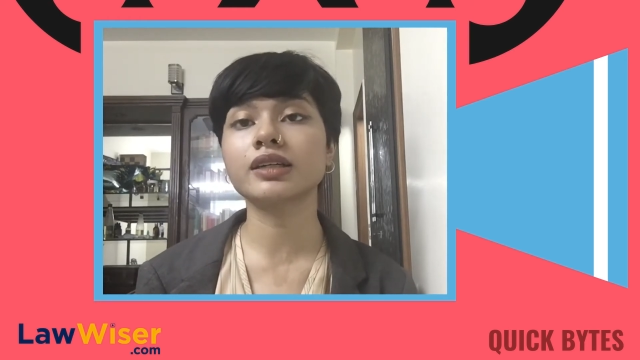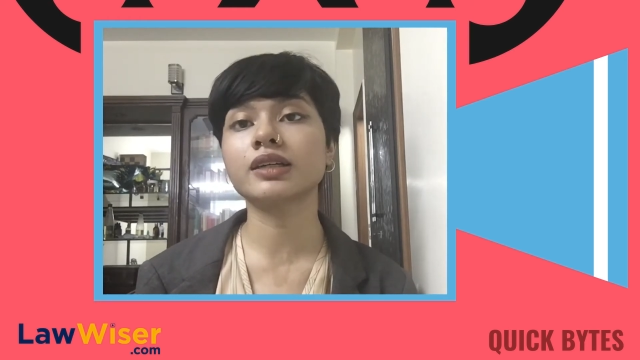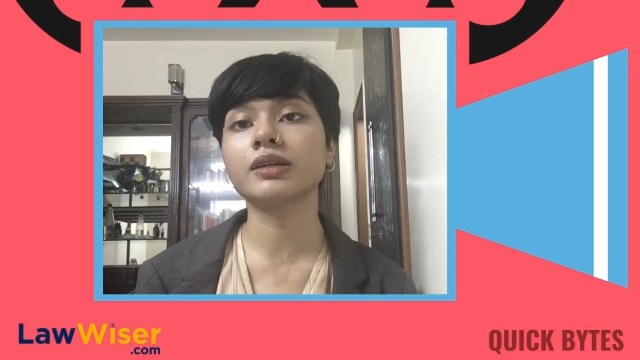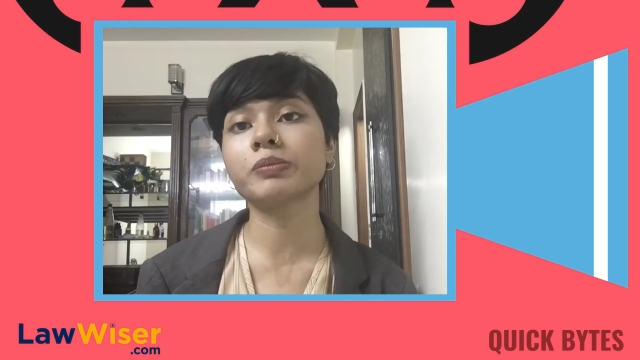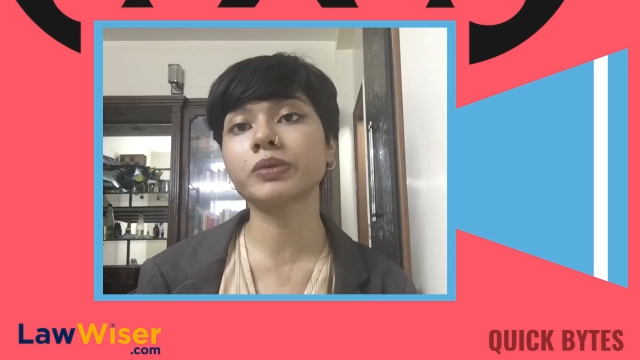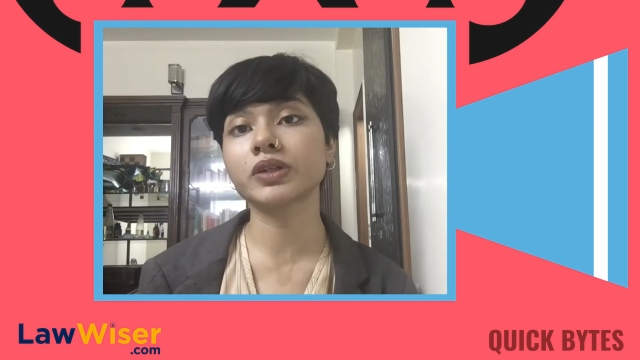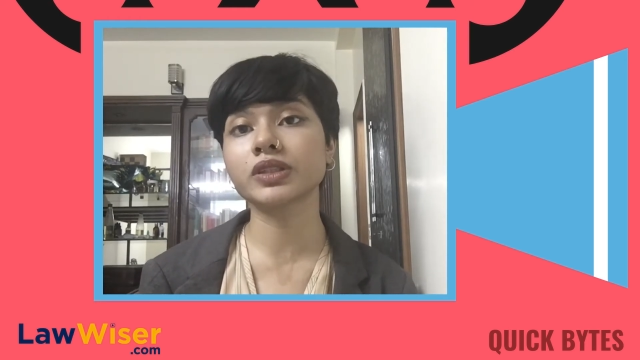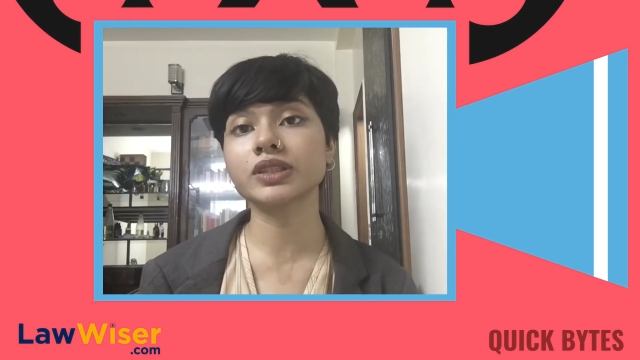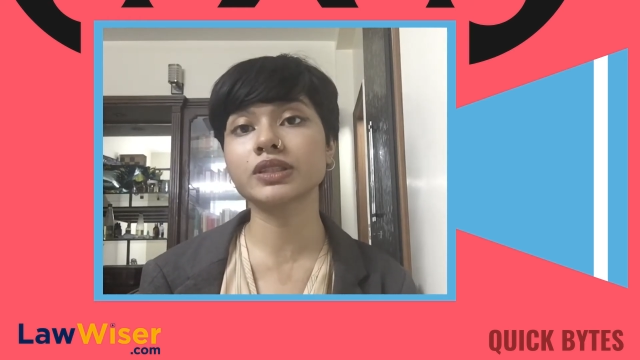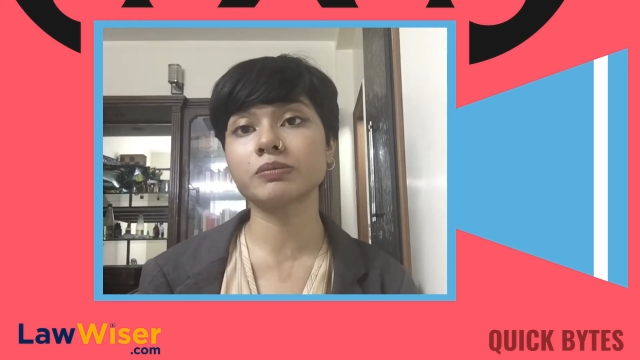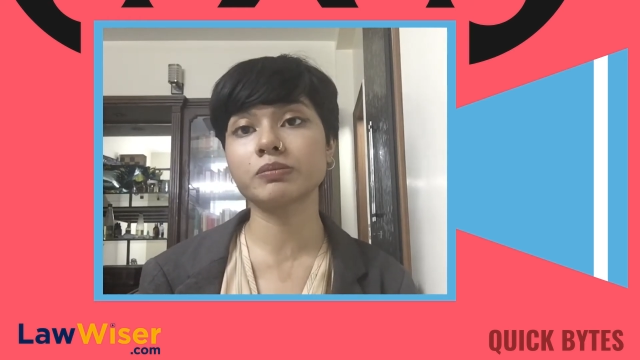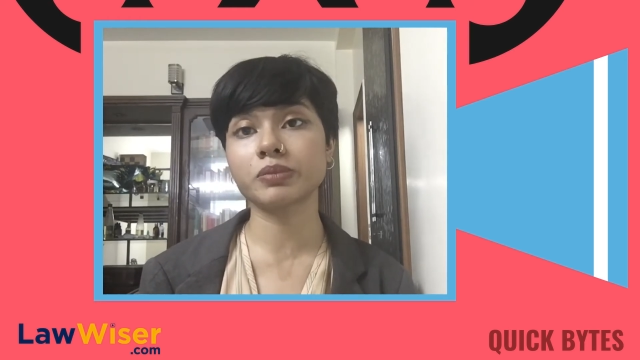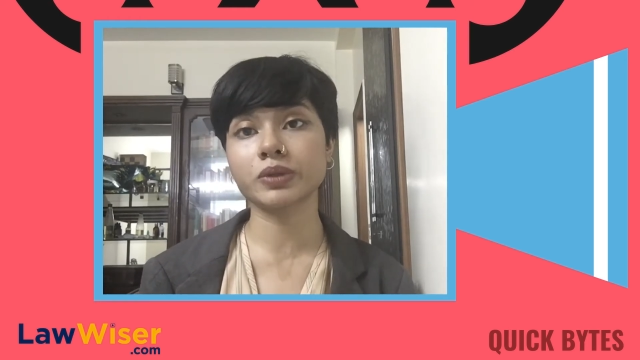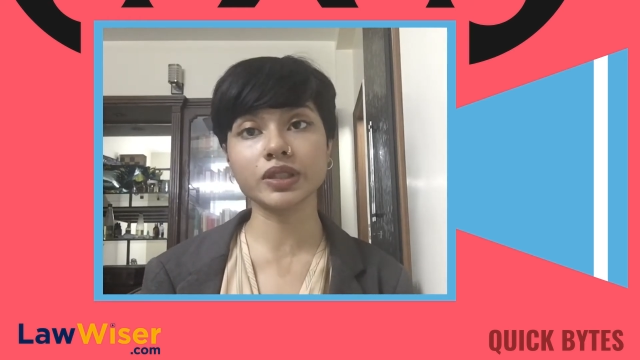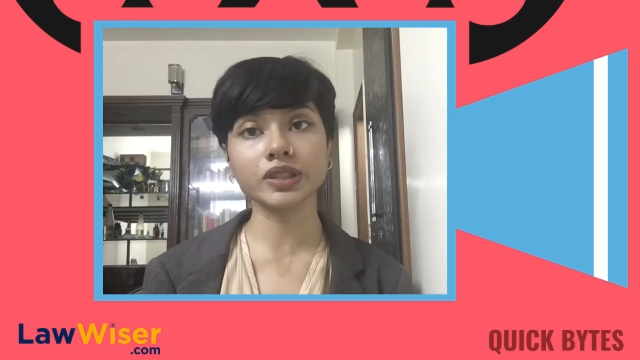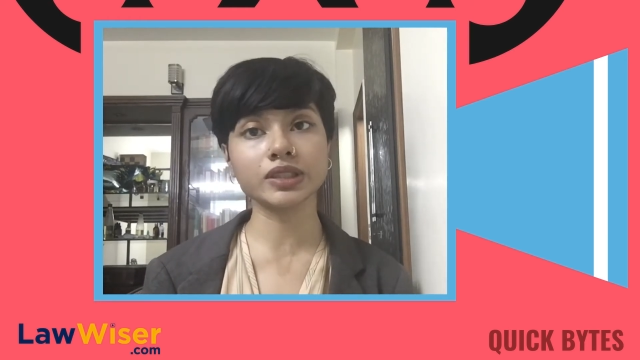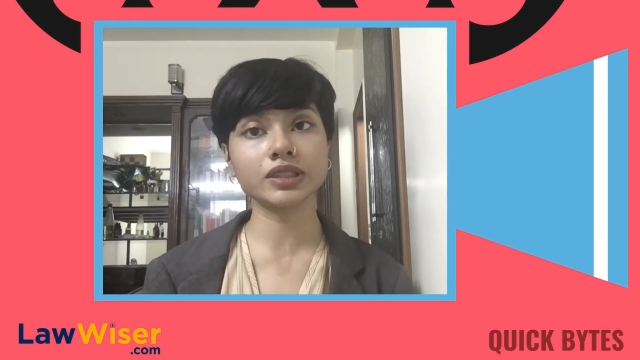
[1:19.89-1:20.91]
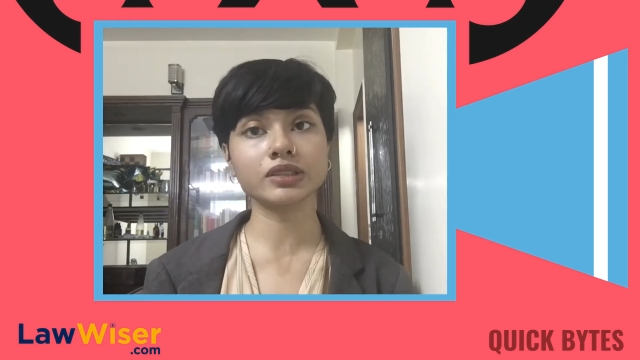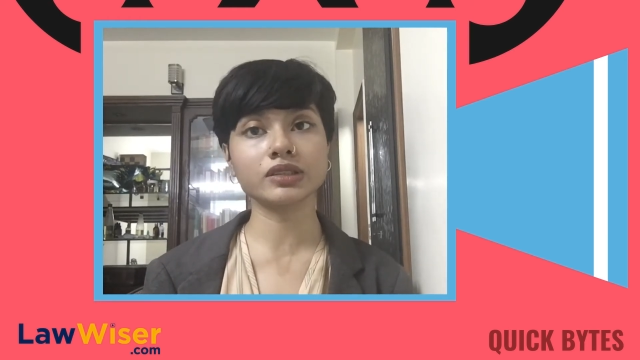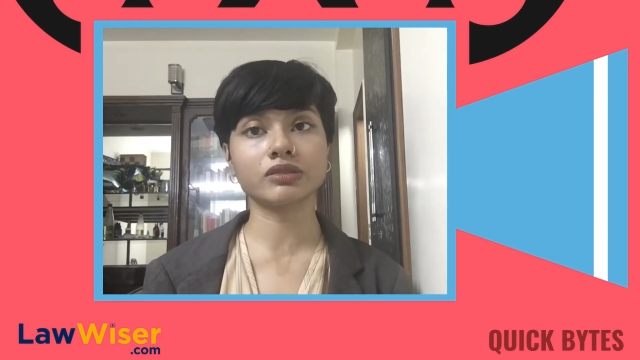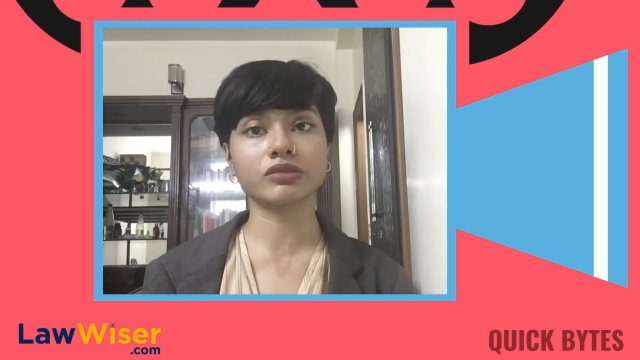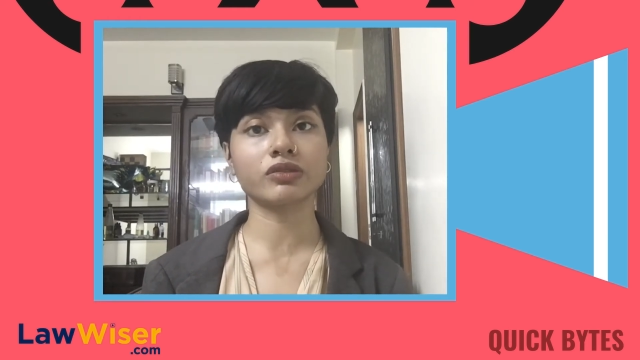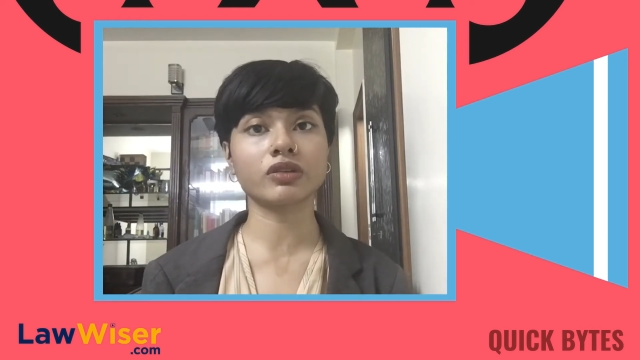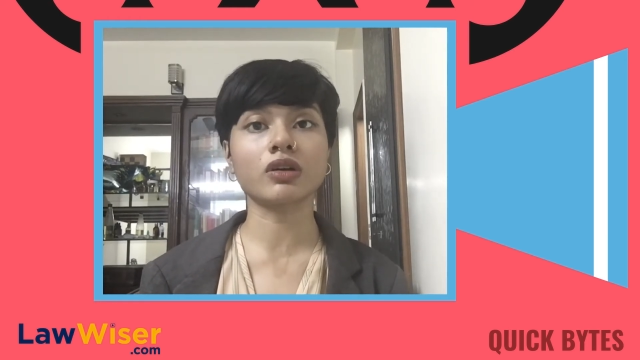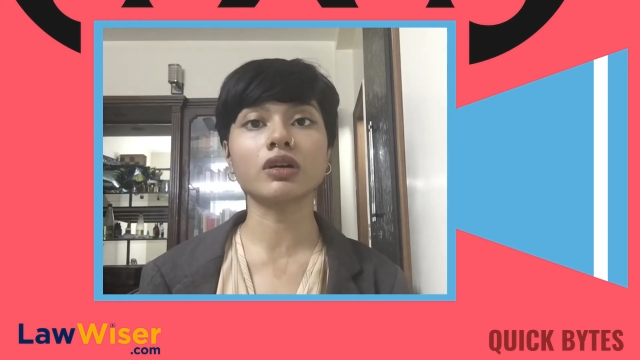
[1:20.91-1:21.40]
appears in person,
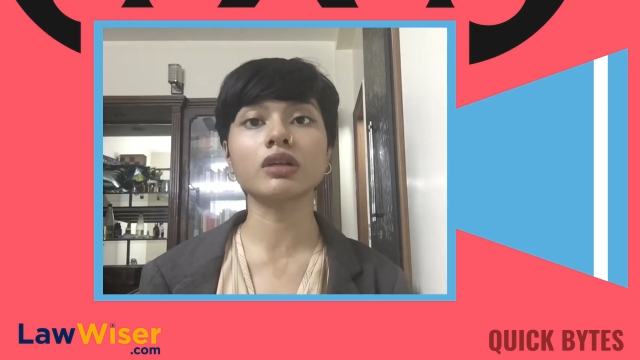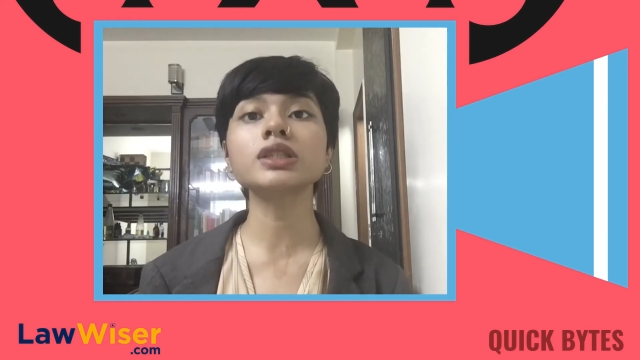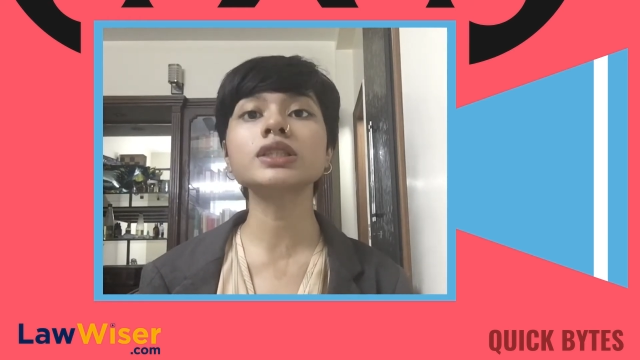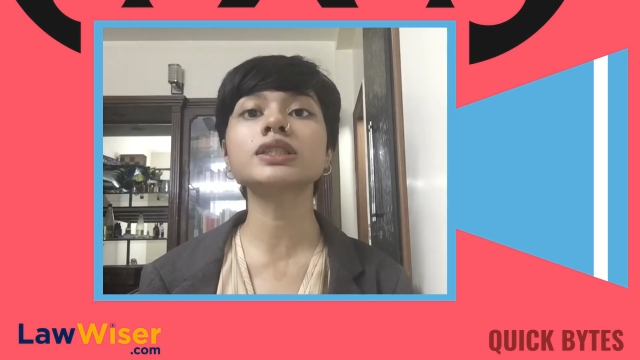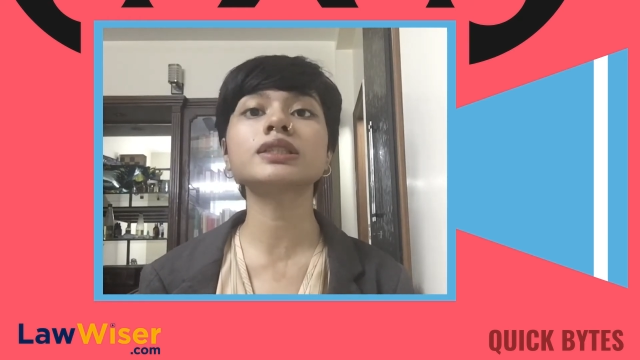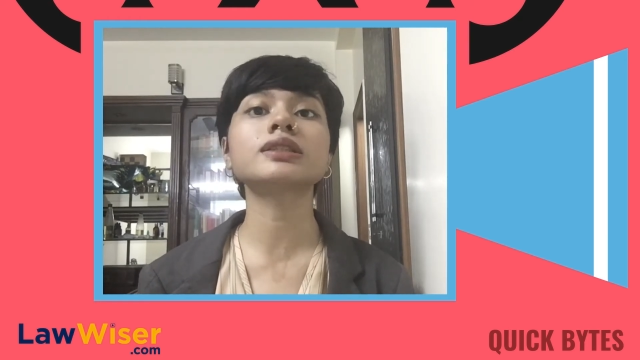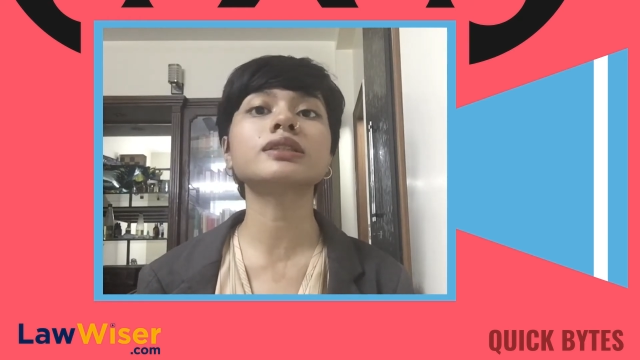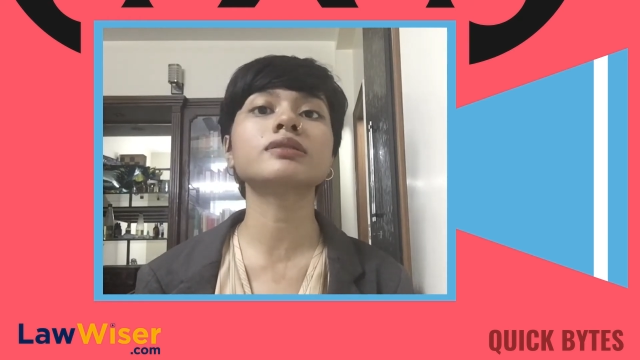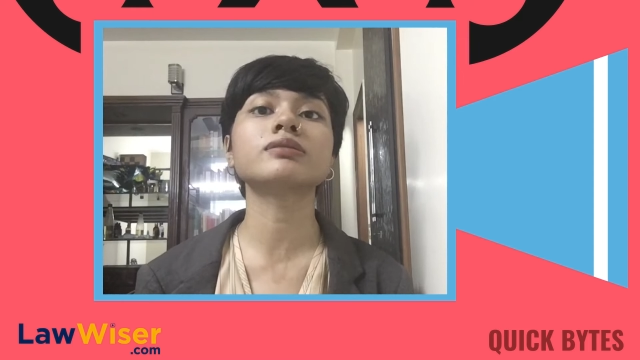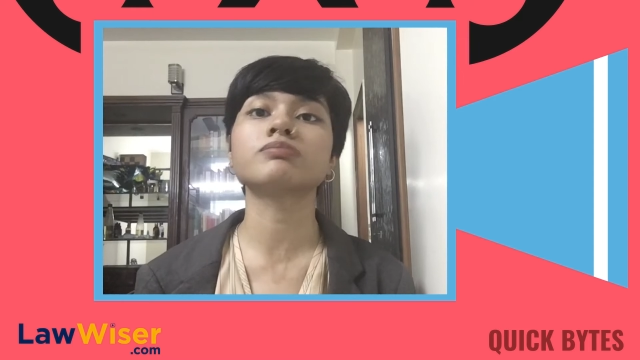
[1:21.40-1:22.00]
of course,